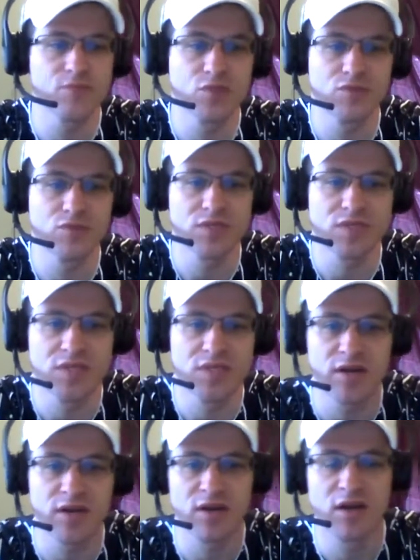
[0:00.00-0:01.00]
Too risky
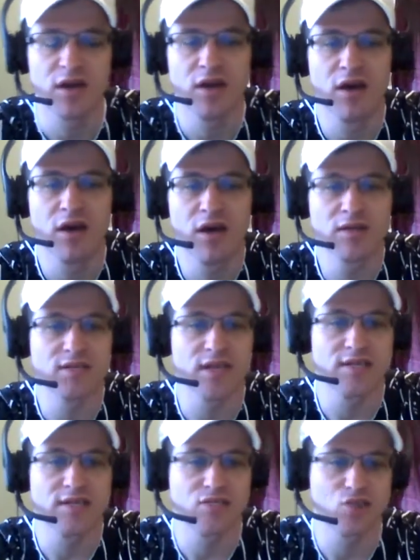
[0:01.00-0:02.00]
there.
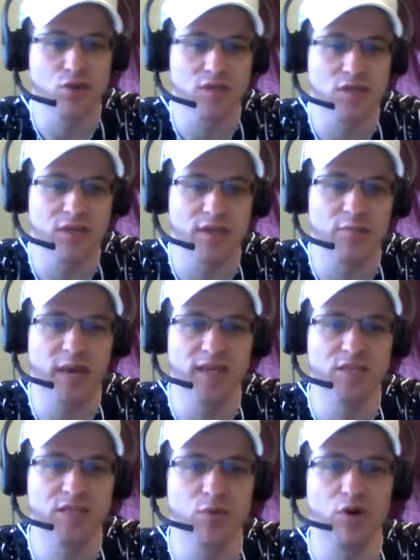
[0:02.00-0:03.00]
Today's a short slate in
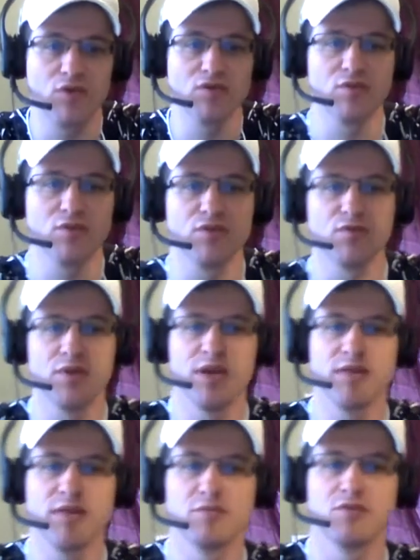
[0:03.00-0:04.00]
basketball. There's only 3
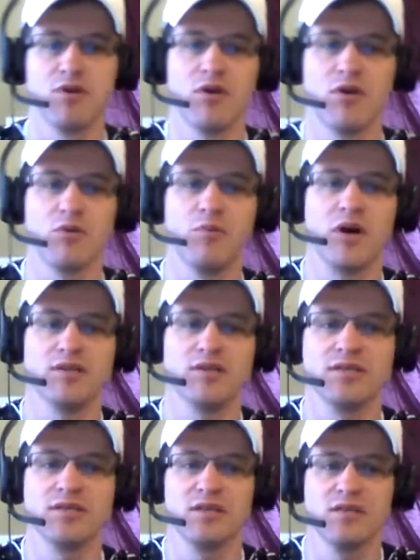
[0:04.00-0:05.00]
games: Toronto and
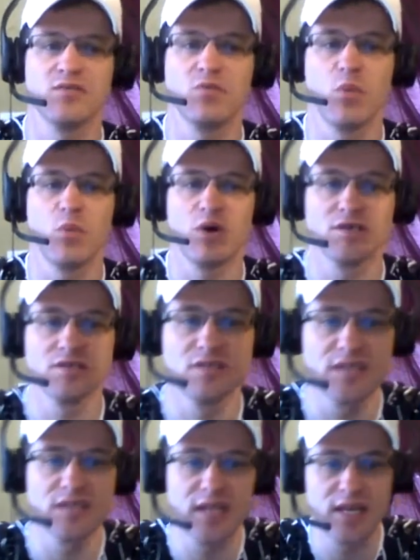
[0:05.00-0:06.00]
Boston,
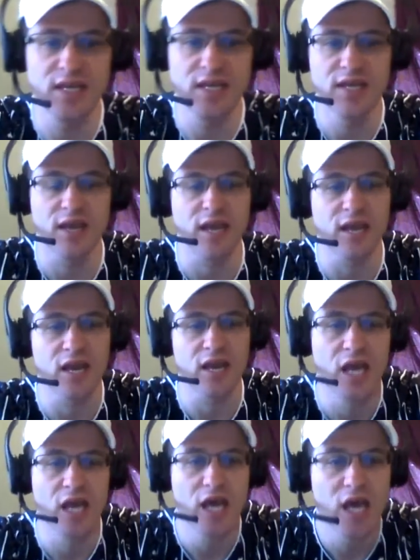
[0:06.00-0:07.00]
Washington, Indy, and
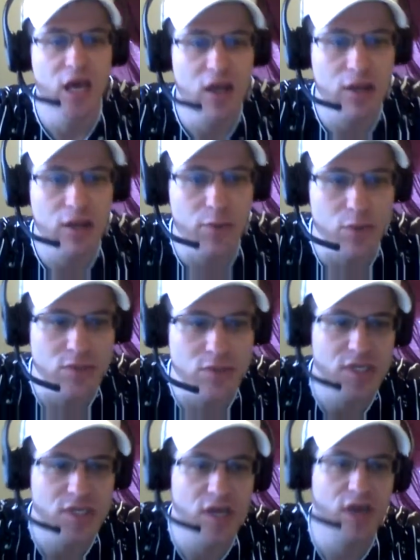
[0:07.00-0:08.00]

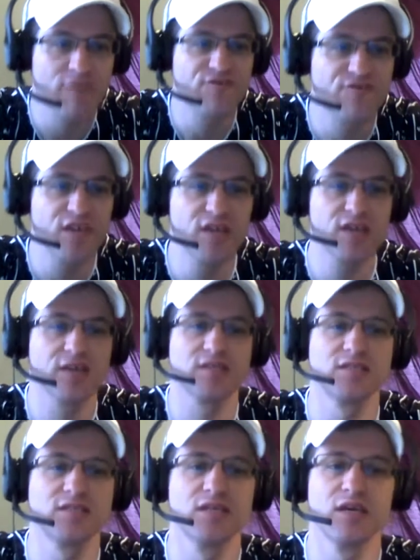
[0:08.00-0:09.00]
Clippers,
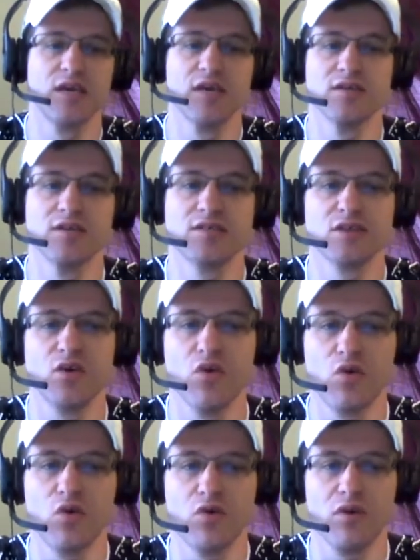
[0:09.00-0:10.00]
Phoenix.
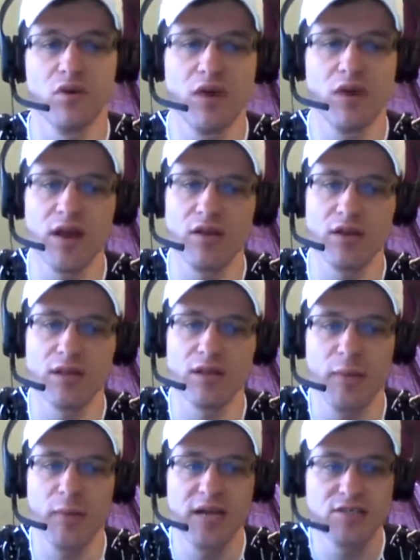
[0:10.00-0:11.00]
So you got to look at the
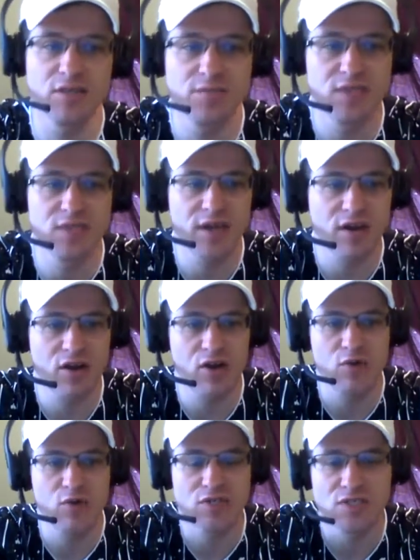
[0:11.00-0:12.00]
matchups
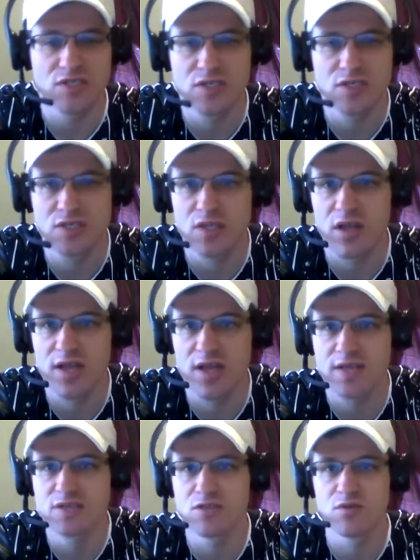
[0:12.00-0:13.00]
there, which is a lot
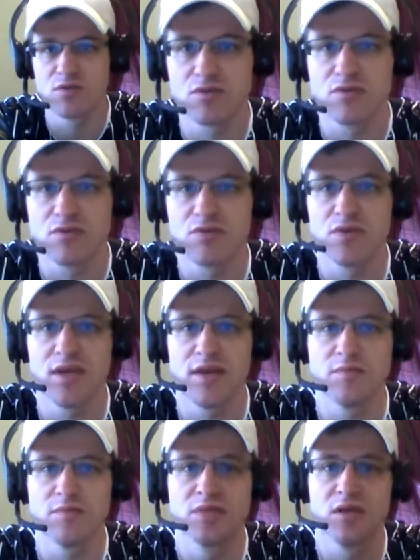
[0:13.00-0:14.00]
easier only 3
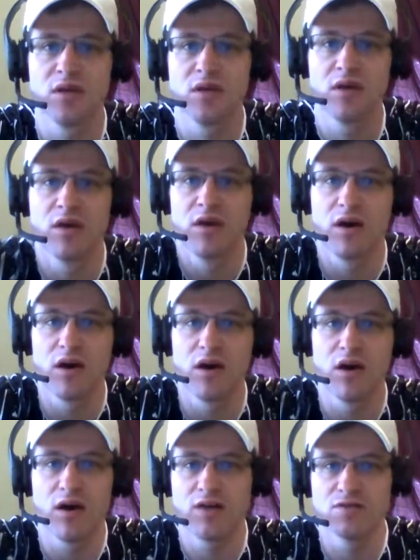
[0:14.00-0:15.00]
games.
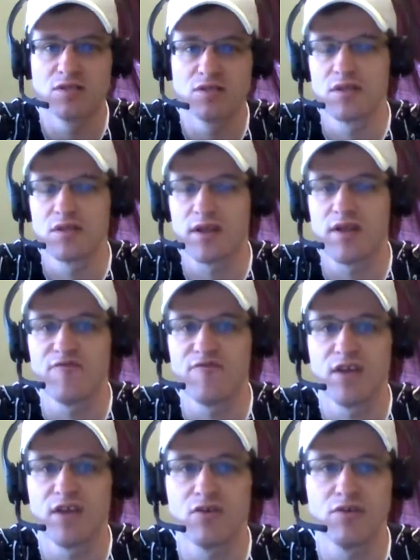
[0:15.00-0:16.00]
Just like on
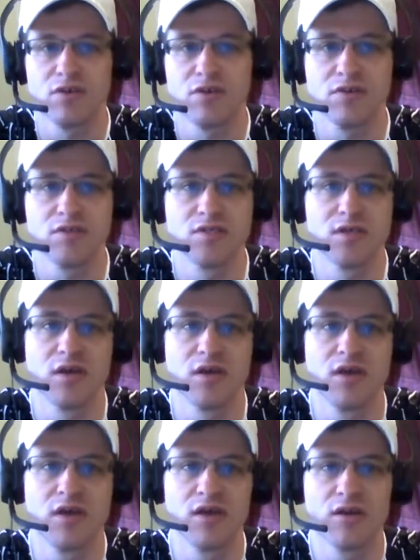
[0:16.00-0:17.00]
FanDuel, you can just
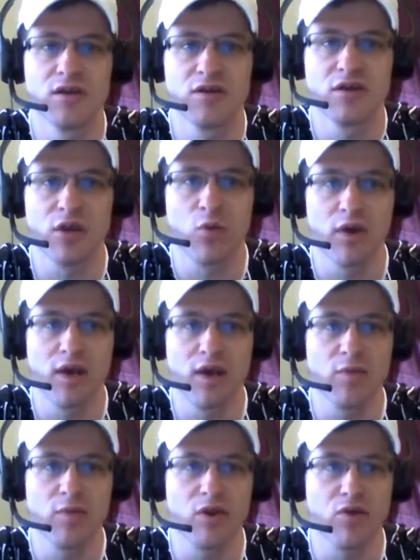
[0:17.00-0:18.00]
look at one
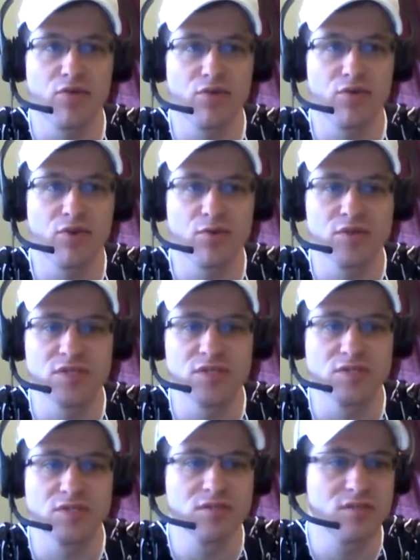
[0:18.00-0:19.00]
game and go through your
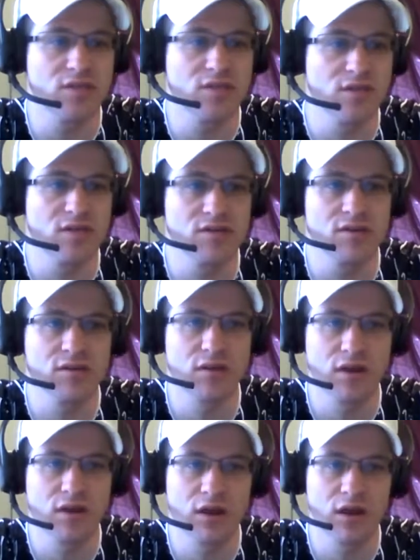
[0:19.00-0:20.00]
positions there.
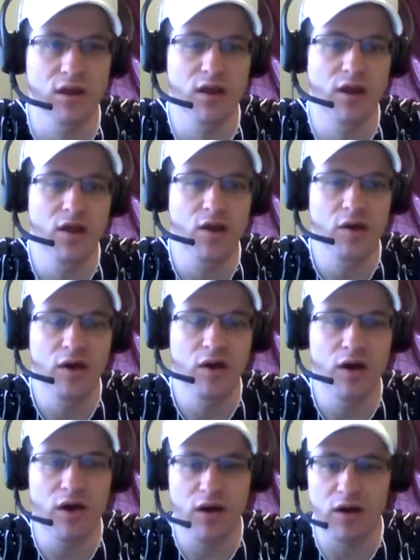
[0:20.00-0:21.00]

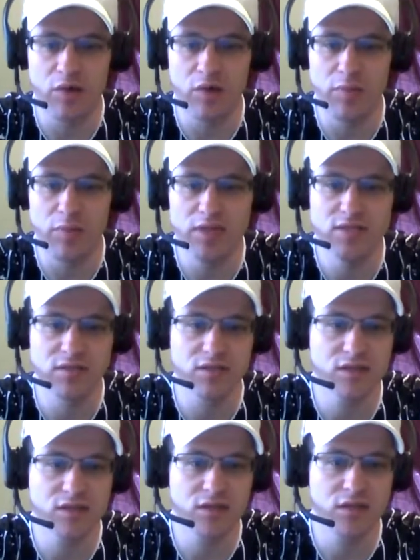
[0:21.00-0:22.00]
And
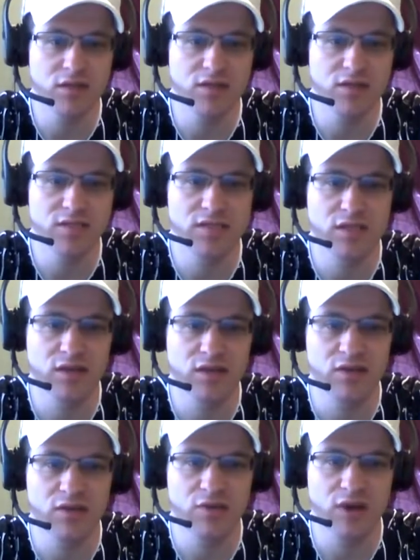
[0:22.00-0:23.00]
basically, let's
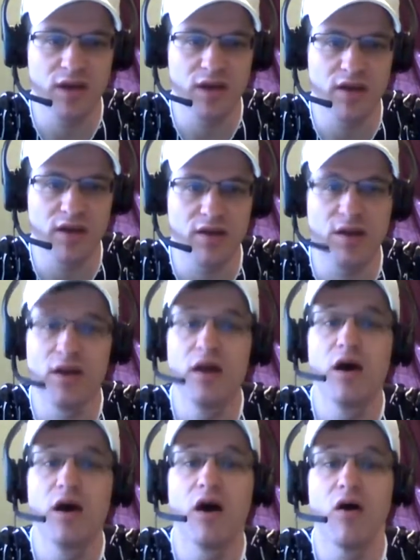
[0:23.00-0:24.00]
see what I got here.
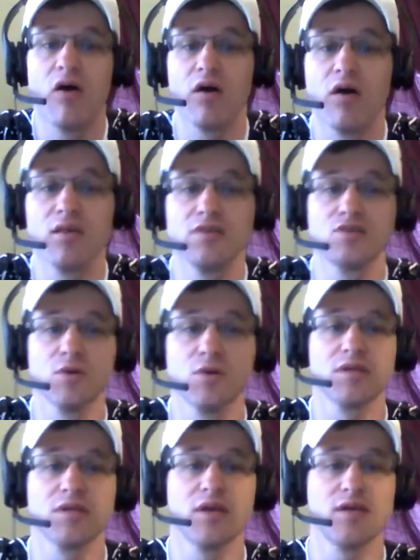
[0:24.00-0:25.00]
Oh, on this short
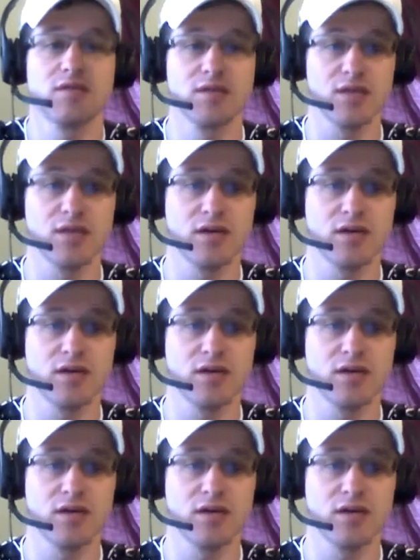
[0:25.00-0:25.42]
slate,